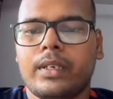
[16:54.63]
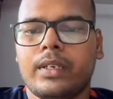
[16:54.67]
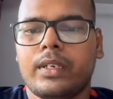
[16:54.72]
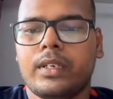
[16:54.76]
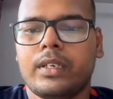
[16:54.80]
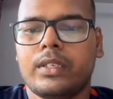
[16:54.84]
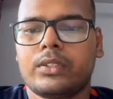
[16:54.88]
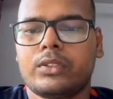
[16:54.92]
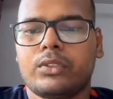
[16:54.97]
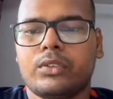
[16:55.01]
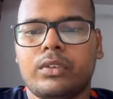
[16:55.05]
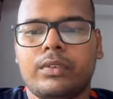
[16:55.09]

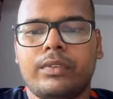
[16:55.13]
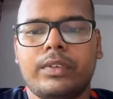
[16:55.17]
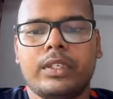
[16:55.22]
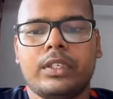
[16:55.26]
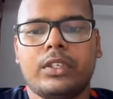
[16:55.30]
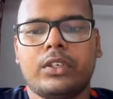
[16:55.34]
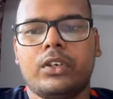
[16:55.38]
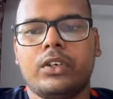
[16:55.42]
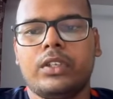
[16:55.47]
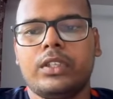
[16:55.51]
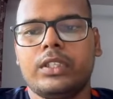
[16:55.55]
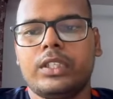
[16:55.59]
So I will
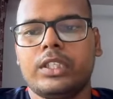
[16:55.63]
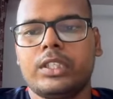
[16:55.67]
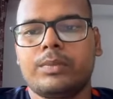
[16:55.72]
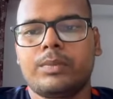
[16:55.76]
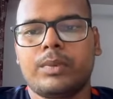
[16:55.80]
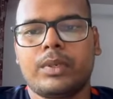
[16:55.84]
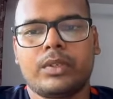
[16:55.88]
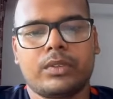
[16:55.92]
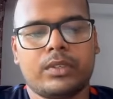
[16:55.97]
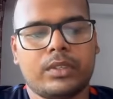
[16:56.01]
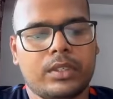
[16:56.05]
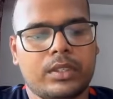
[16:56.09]
call this
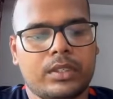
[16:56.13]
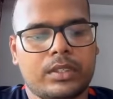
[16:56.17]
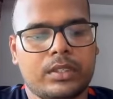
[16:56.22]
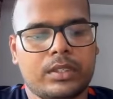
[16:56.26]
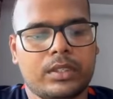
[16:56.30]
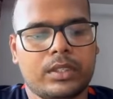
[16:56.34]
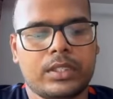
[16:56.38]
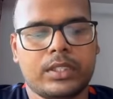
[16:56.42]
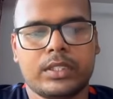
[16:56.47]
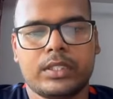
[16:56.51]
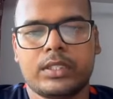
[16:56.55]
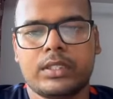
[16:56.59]
particular
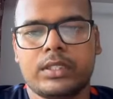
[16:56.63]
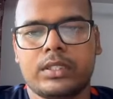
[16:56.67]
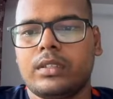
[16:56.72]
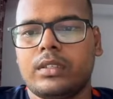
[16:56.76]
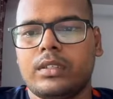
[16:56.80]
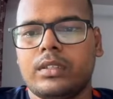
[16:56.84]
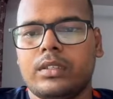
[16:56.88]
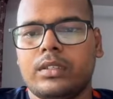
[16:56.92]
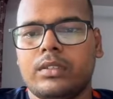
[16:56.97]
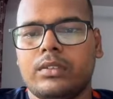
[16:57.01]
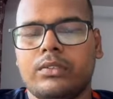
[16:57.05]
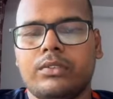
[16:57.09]

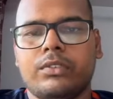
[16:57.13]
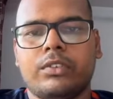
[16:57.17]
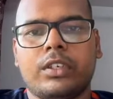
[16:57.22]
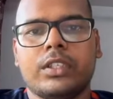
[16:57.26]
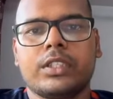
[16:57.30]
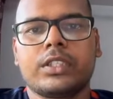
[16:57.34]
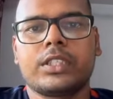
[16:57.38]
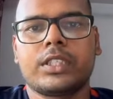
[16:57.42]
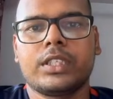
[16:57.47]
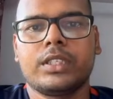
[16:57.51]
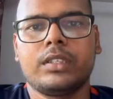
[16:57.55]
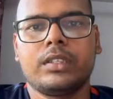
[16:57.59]

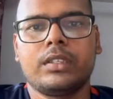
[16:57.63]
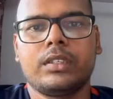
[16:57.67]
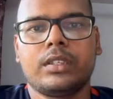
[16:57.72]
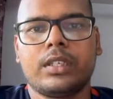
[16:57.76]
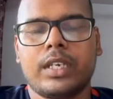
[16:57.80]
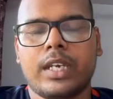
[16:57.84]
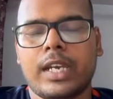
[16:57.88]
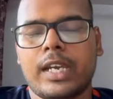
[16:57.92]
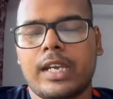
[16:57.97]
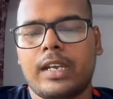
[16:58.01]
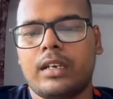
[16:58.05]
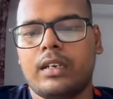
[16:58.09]
function
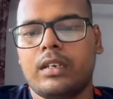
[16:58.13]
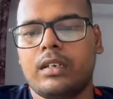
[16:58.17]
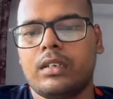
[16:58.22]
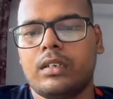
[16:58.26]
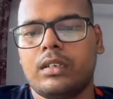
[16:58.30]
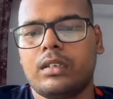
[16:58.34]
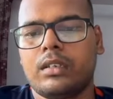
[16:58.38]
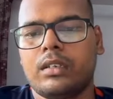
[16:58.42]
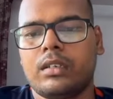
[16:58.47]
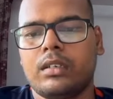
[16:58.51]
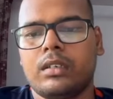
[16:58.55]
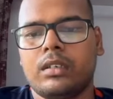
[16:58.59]
and
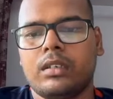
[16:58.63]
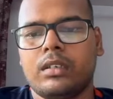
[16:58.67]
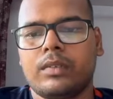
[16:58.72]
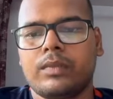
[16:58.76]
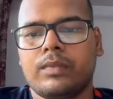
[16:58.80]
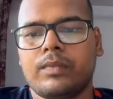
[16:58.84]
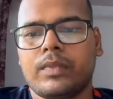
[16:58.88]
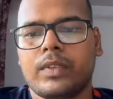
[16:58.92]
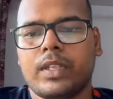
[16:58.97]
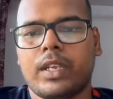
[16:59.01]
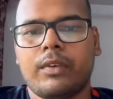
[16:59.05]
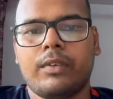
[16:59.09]
I
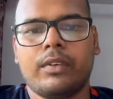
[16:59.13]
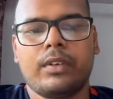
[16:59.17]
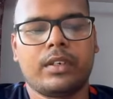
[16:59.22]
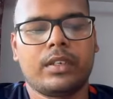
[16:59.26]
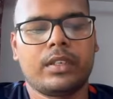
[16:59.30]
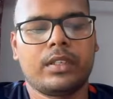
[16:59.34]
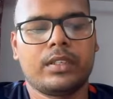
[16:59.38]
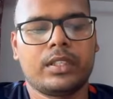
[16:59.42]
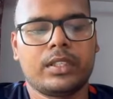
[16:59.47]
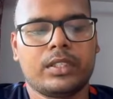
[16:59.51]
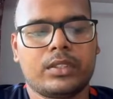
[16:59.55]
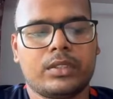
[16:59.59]
will
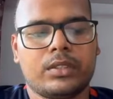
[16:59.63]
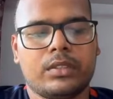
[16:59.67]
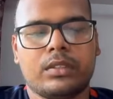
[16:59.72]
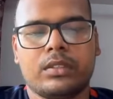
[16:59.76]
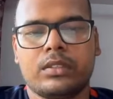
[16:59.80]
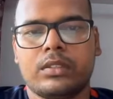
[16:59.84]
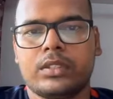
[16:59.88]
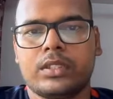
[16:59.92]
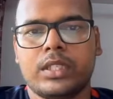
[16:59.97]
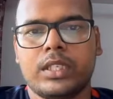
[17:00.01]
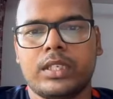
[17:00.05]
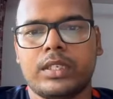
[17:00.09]
run this
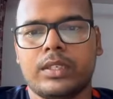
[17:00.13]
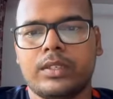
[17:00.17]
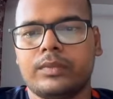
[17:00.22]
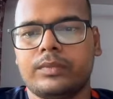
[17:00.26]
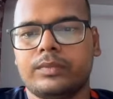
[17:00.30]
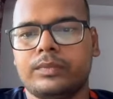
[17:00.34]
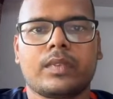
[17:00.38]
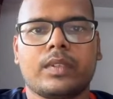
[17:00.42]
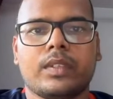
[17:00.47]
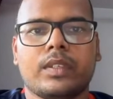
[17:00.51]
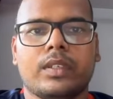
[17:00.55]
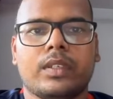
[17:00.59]
cell.
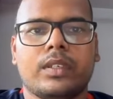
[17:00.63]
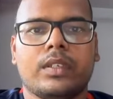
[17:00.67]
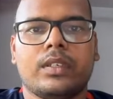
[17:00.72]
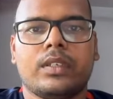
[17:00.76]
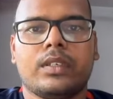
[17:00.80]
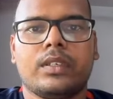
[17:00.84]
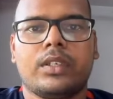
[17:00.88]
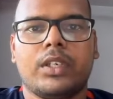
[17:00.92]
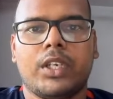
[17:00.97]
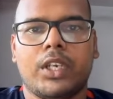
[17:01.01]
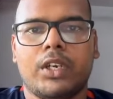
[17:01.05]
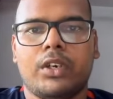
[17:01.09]

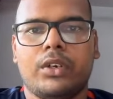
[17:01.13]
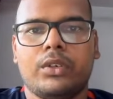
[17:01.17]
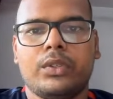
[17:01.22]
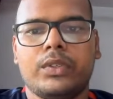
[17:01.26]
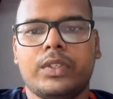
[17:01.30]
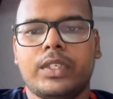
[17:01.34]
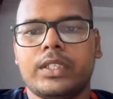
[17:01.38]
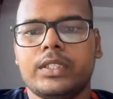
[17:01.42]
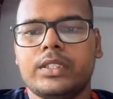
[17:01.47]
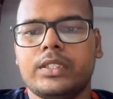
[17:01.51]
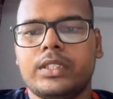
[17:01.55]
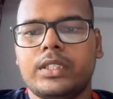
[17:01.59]
Now you
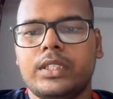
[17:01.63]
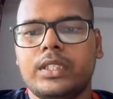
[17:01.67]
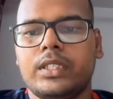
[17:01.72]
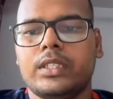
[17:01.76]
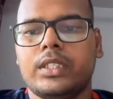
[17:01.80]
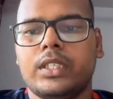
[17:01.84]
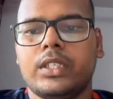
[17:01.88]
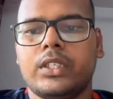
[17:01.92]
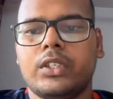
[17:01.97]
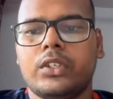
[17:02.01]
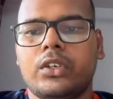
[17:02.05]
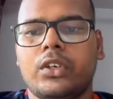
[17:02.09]
can see
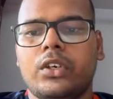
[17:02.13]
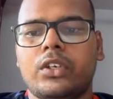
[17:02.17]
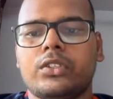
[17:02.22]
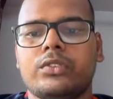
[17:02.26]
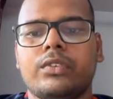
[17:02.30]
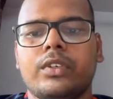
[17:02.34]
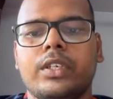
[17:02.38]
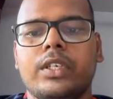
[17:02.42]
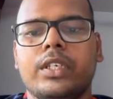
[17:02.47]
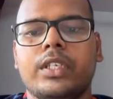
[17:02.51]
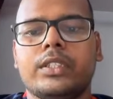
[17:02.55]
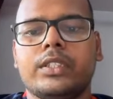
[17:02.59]
the cross
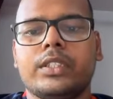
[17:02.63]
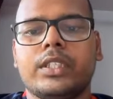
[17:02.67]
validation